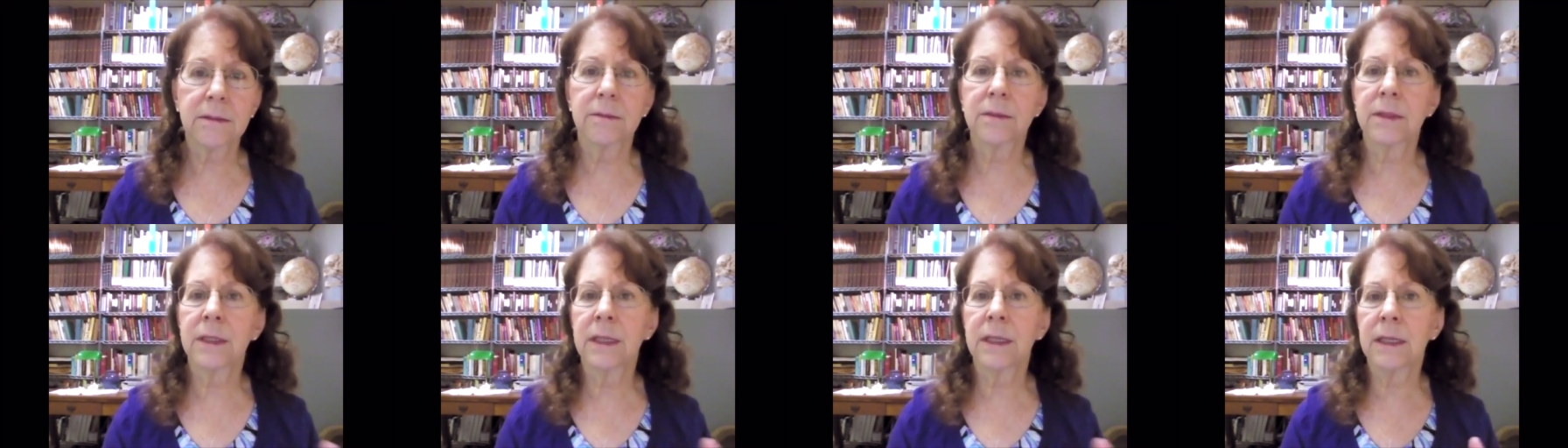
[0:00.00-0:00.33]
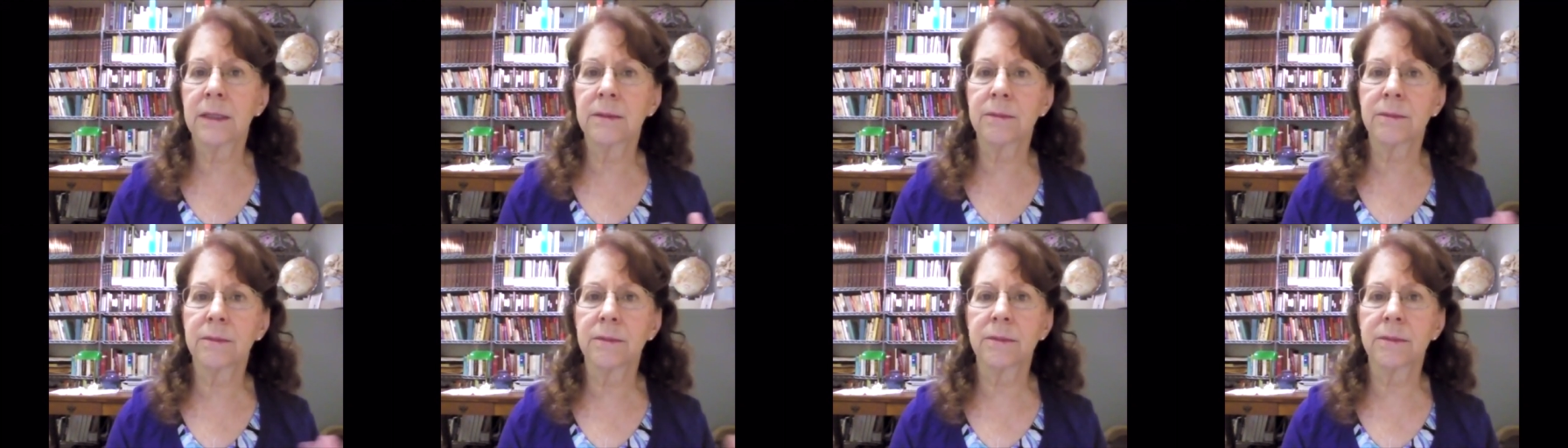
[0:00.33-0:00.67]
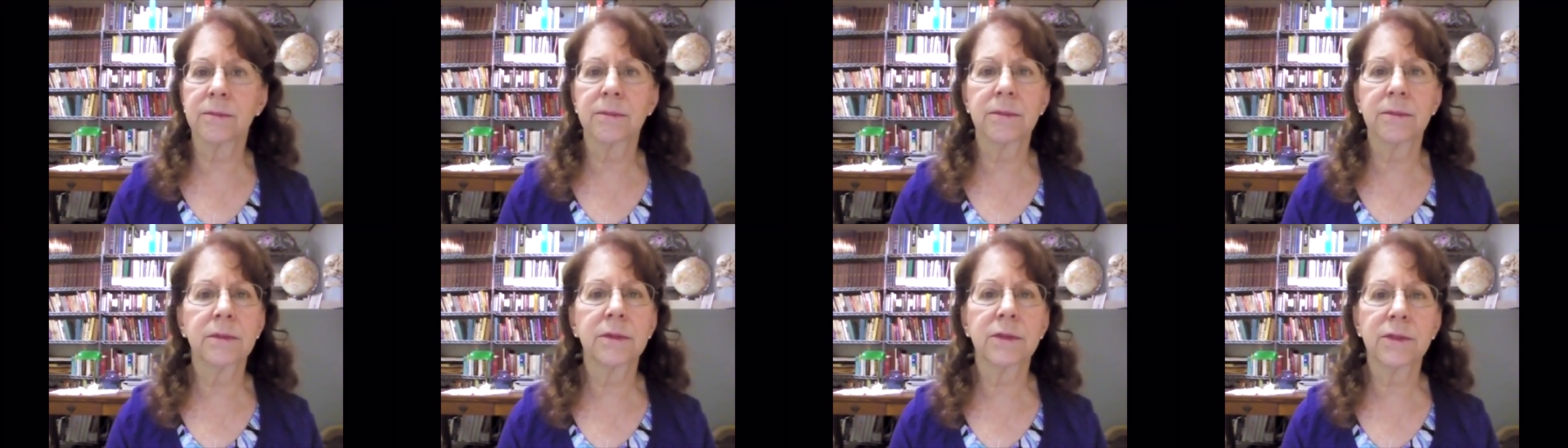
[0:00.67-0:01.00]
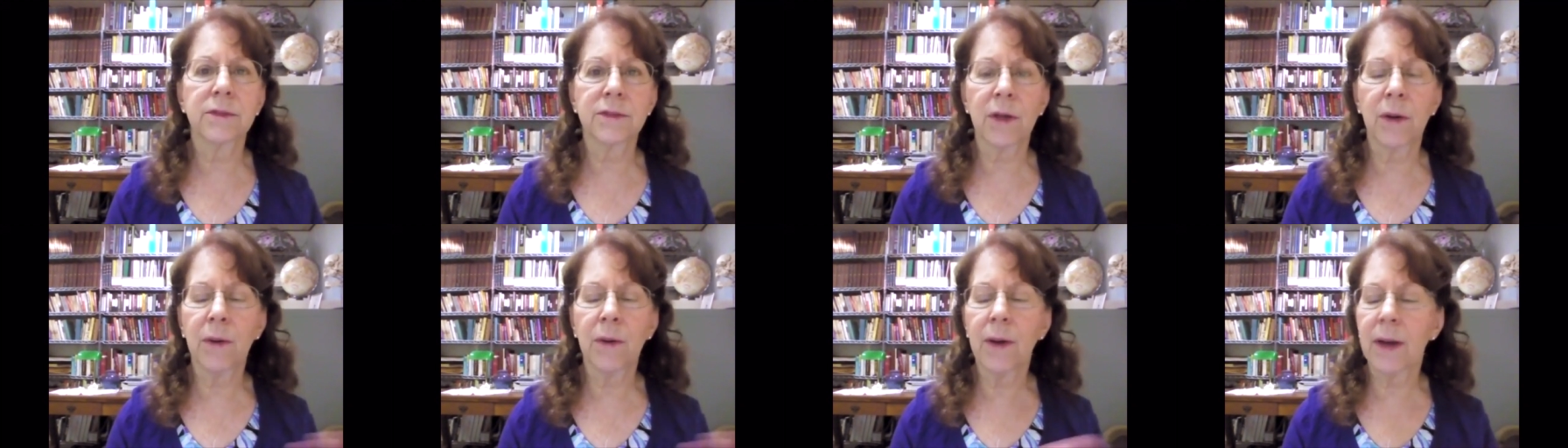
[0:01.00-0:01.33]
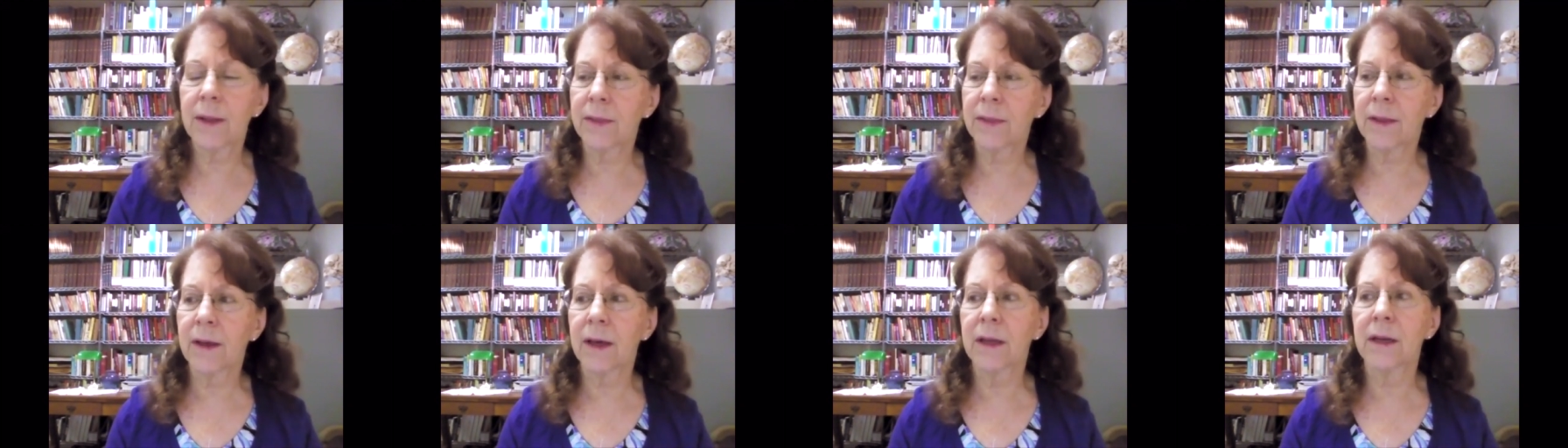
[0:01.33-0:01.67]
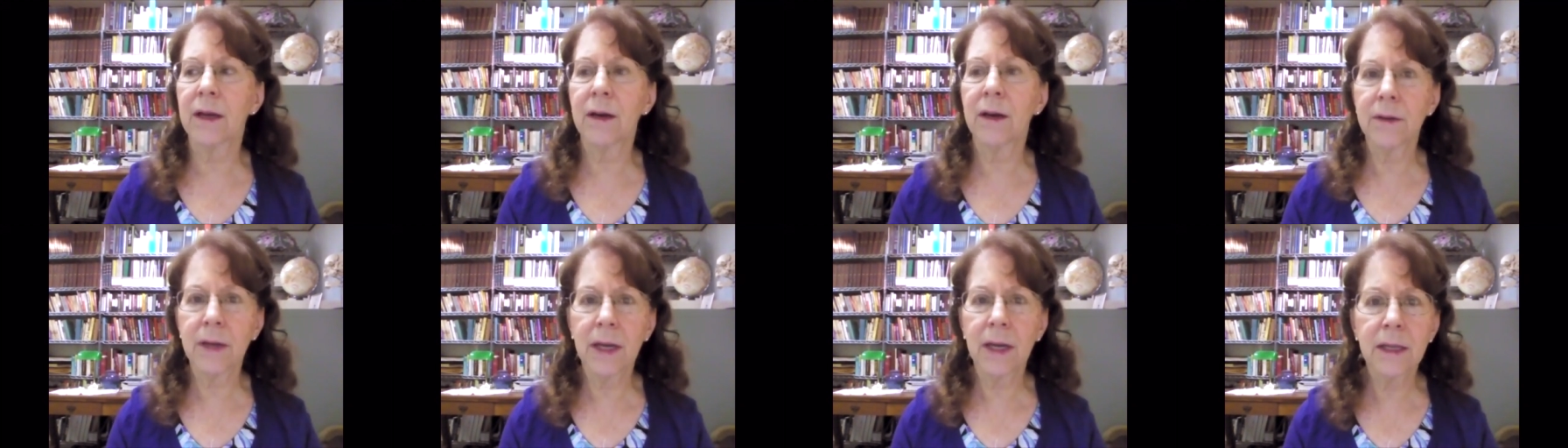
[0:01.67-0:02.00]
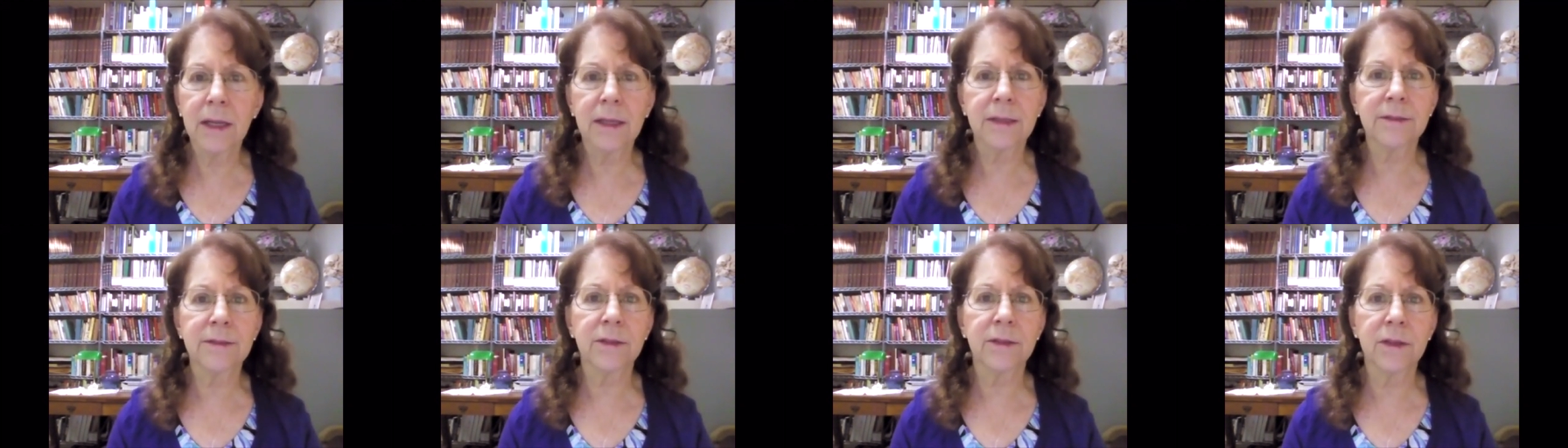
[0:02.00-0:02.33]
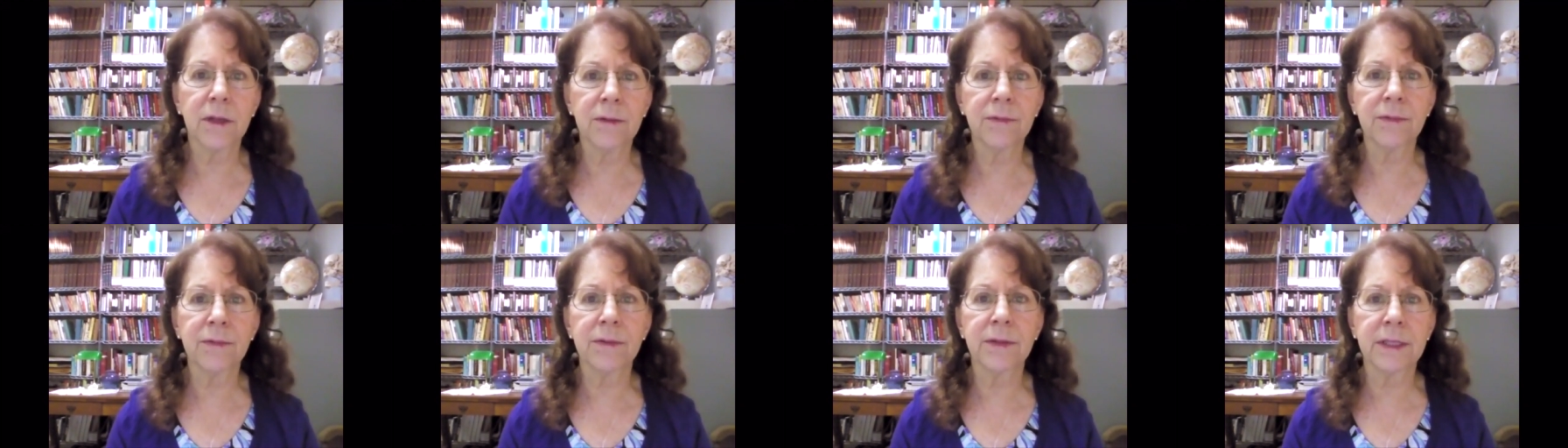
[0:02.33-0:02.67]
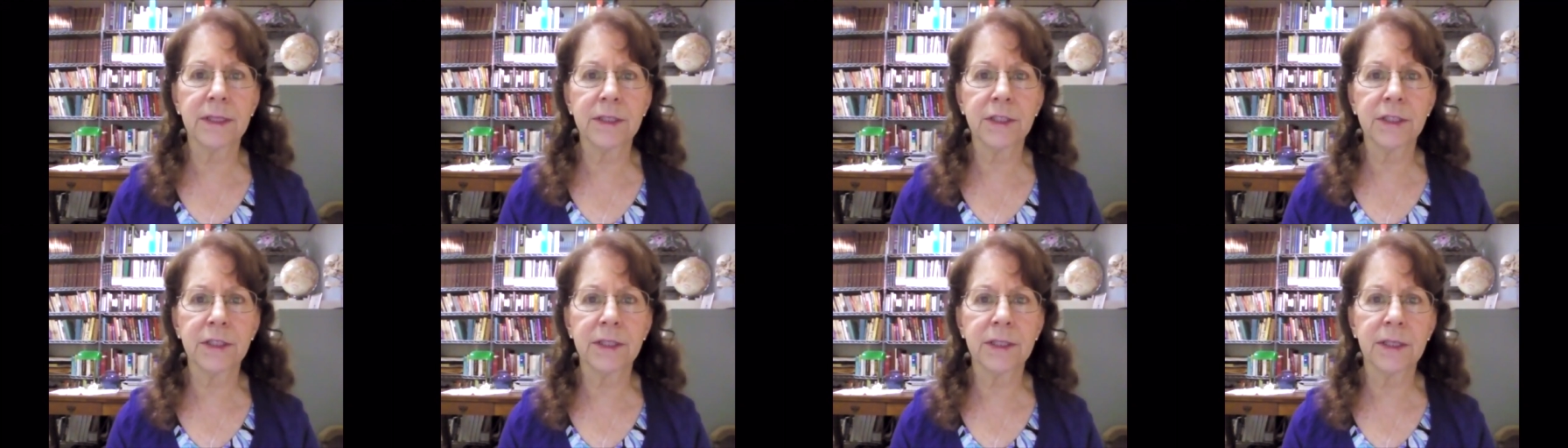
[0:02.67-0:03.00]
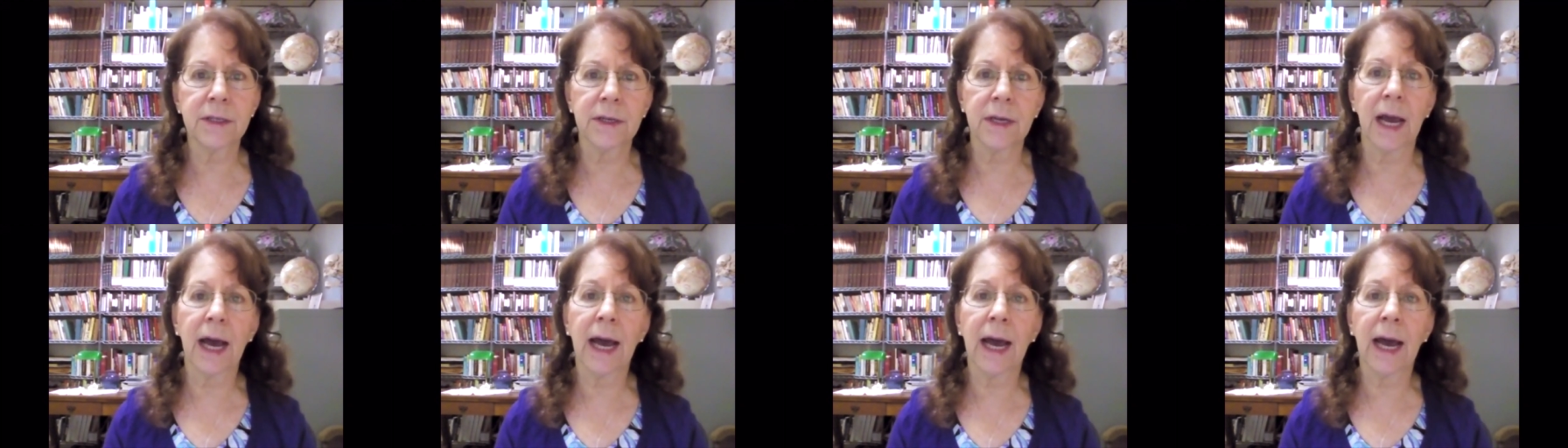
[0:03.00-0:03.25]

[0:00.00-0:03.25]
and so I thought, okay, let's go for engineering.